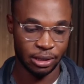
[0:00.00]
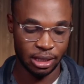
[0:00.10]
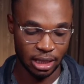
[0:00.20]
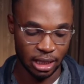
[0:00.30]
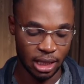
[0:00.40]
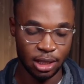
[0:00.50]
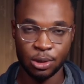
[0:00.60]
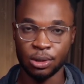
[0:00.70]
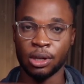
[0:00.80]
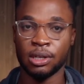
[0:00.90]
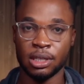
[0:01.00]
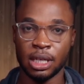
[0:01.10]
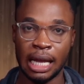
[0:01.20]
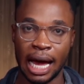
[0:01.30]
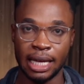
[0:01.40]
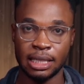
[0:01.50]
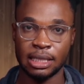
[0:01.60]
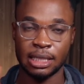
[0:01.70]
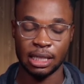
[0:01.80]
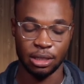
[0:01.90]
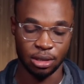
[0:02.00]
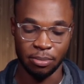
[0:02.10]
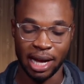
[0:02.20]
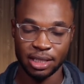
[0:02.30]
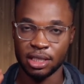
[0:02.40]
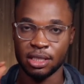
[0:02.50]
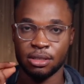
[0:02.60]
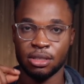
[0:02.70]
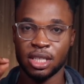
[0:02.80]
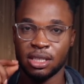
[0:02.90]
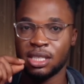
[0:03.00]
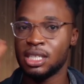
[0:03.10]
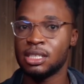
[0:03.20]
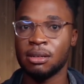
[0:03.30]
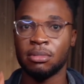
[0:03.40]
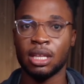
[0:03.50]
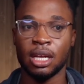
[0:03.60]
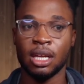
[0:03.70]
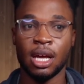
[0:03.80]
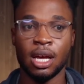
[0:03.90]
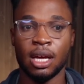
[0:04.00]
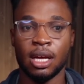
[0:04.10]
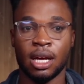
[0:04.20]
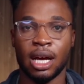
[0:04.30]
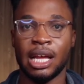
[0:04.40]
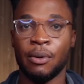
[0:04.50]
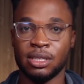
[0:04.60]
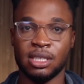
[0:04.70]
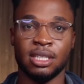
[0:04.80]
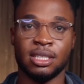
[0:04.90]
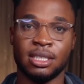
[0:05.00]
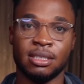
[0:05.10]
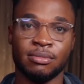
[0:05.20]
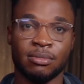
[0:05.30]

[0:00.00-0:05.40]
felt the need to turn on the light, like in the matches, to just see something, and that was it.